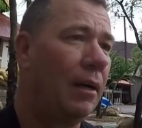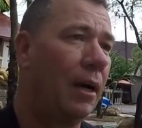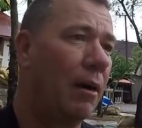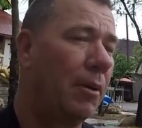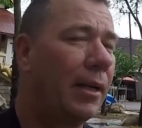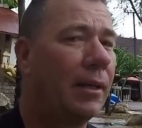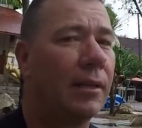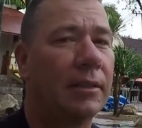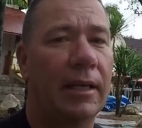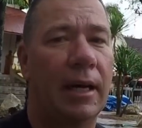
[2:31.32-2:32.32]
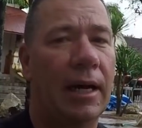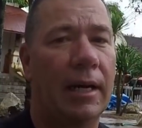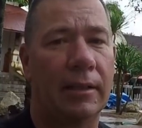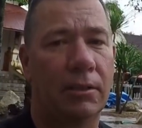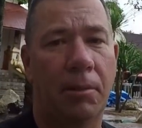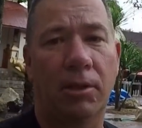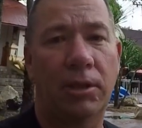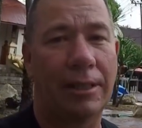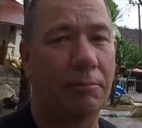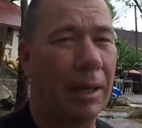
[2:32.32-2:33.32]
But it does get hot,
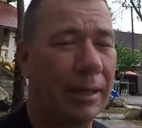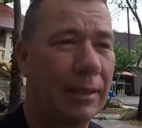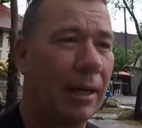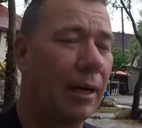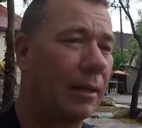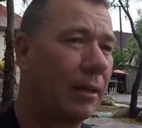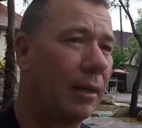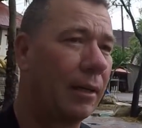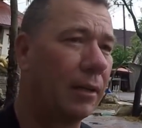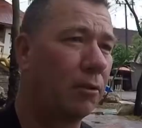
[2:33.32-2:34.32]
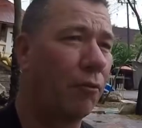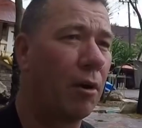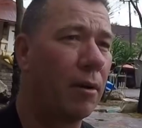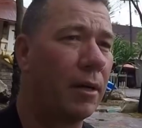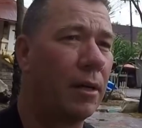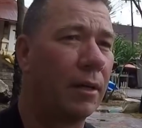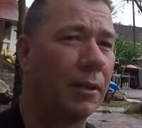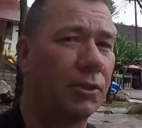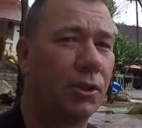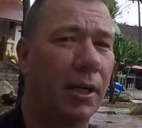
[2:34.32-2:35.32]
especially in Bangkok. It gets very
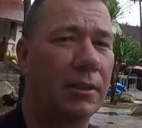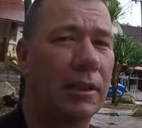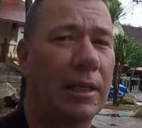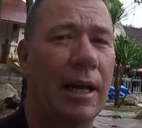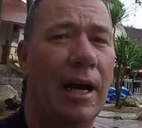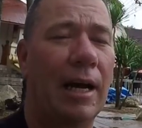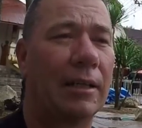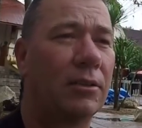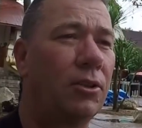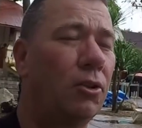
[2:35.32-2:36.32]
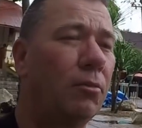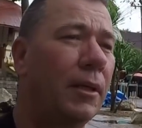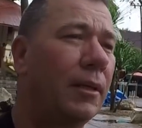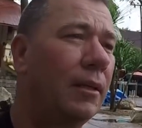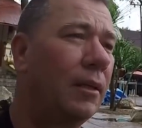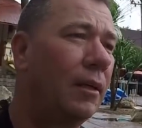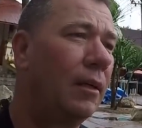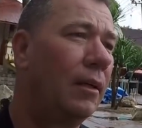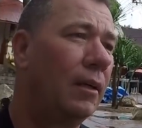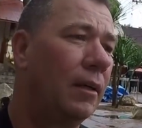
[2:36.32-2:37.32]
congested, hot, humid,
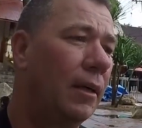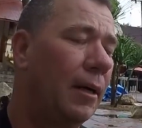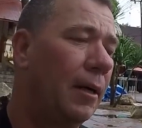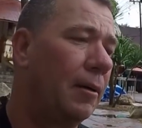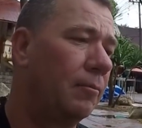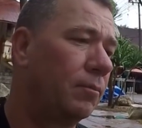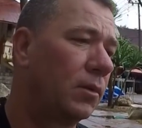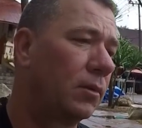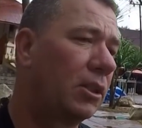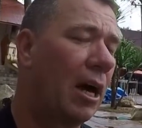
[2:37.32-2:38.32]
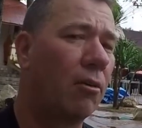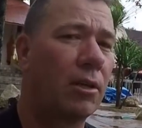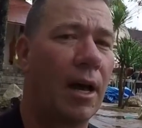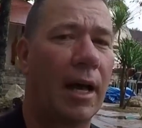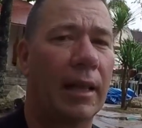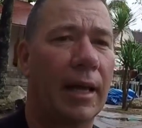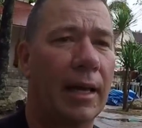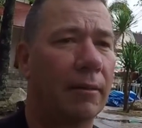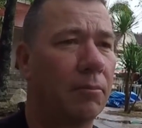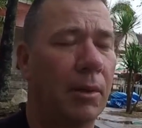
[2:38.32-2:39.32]
South
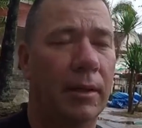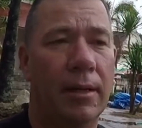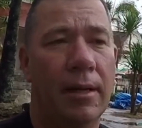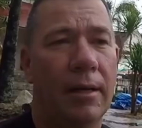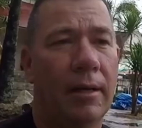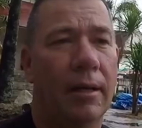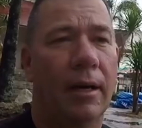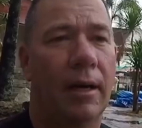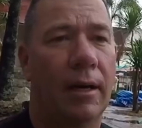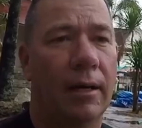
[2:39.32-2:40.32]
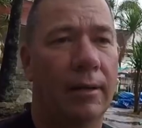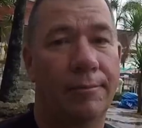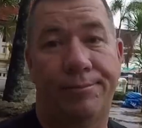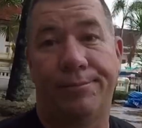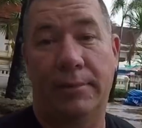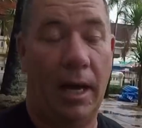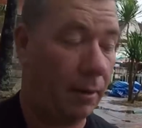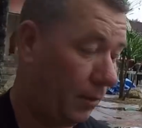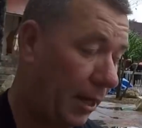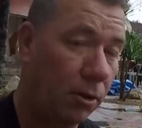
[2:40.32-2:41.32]
Thailand. But yeah,
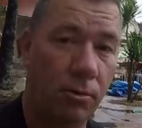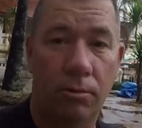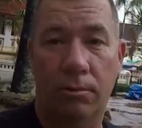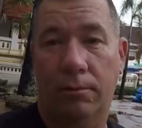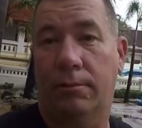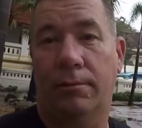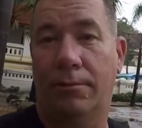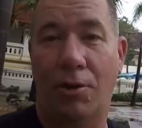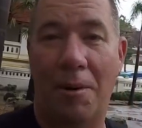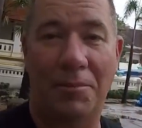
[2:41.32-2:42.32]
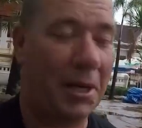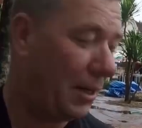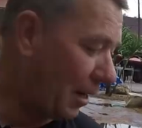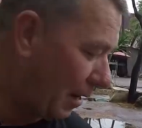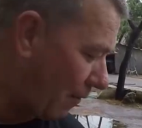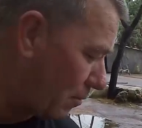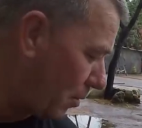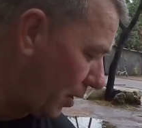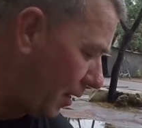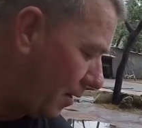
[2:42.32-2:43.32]
they do drop dead like
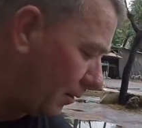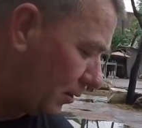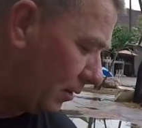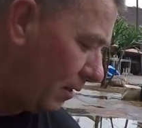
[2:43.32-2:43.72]
everybody else.